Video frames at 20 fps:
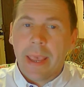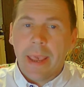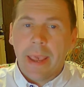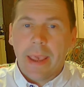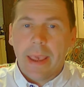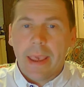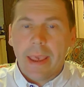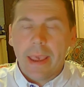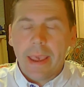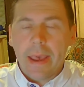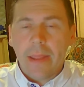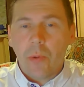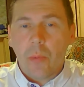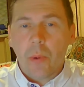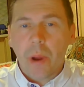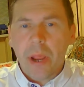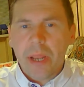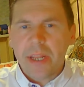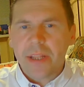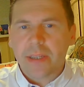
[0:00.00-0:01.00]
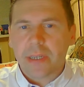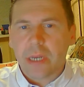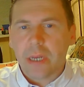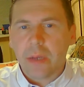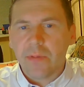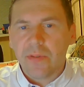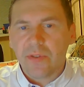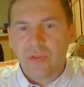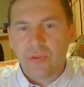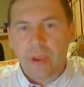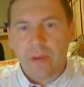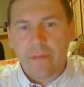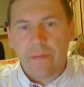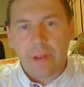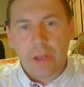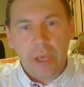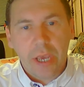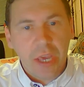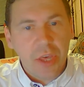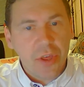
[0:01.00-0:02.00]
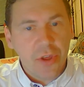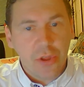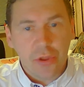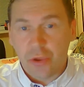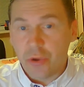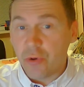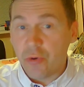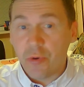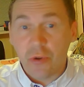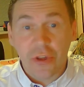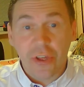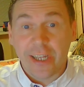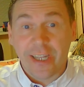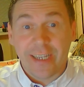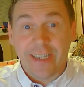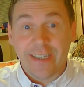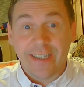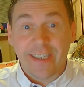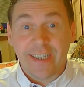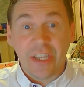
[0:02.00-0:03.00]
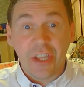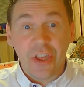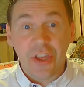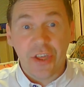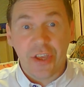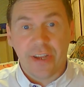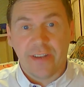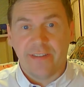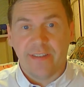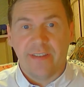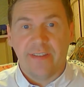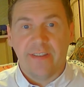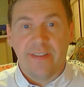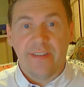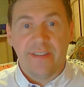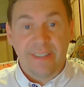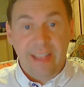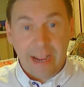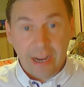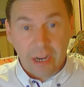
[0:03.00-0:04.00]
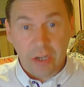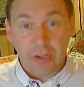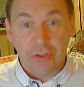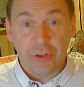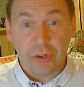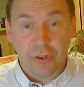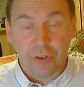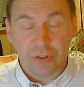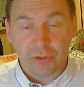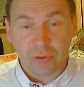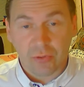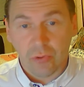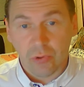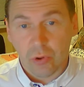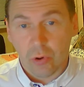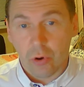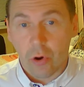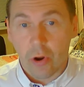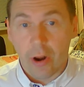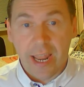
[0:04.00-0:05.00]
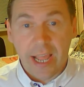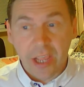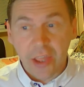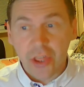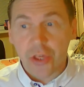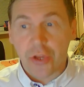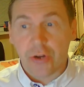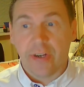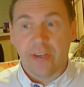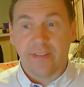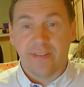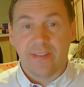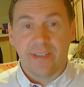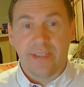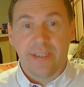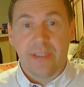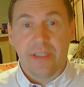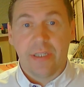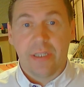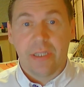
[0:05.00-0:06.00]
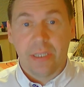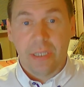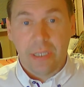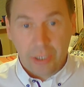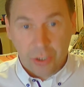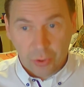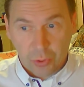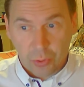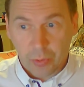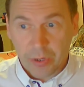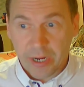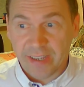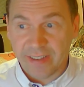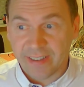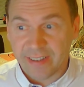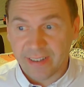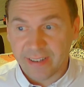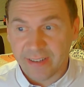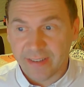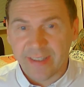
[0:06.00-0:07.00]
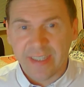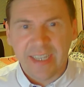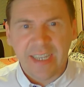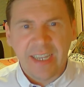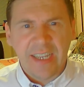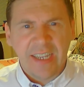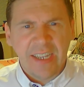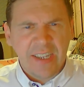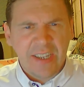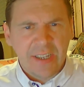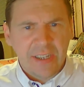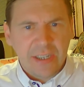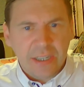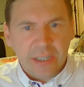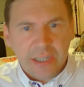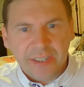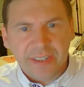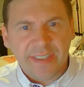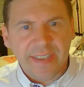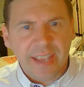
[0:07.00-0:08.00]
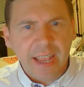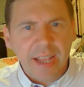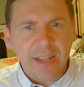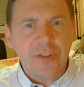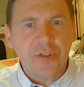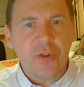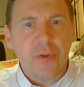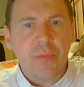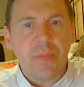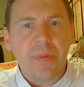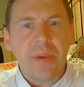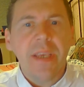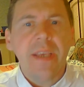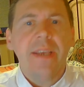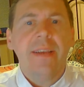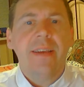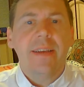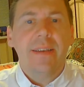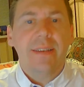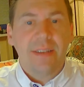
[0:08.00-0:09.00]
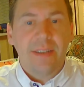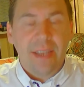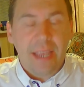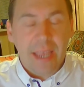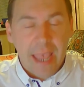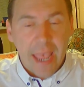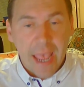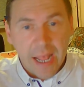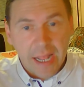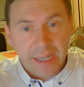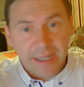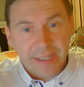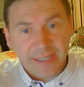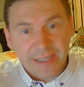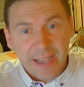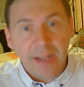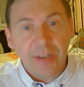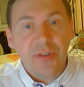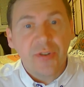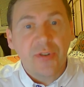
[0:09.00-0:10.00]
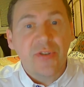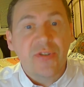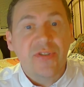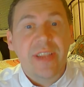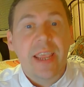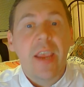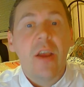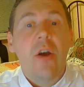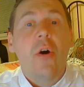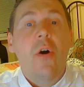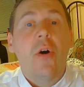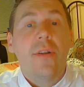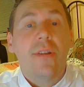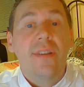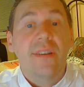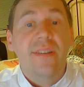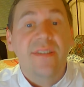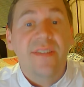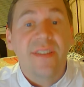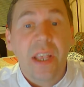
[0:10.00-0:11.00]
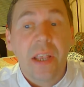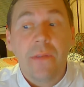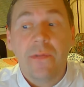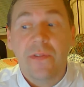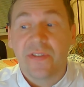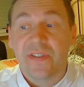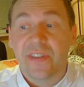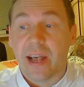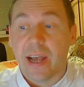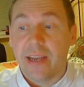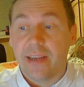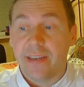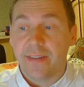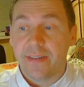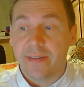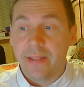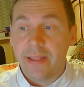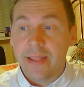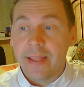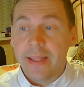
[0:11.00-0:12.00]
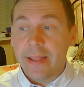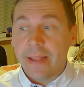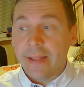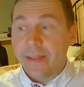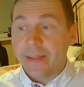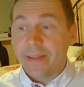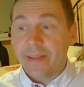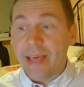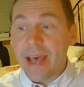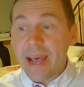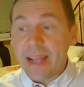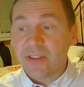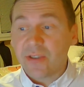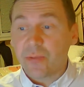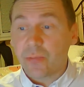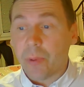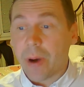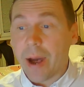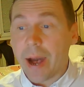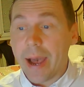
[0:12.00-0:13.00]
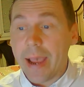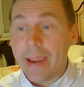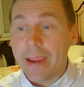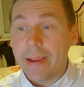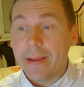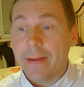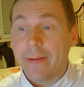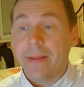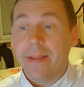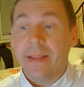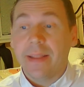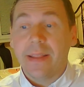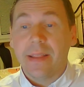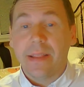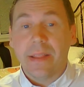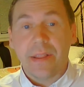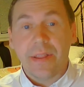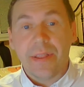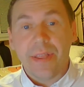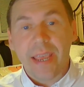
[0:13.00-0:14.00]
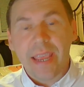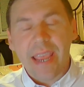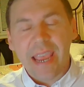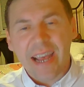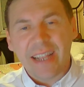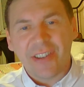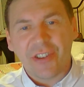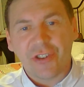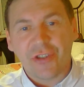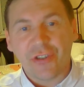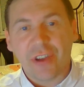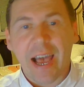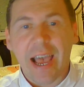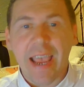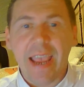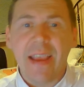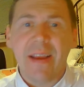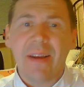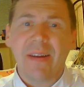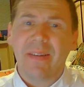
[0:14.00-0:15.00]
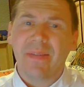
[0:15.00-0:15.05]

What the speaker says: And when it comes to evaluation, usually teachers in the secondary school or lecturers in universities tend to stay on the safe side. That's why they are trying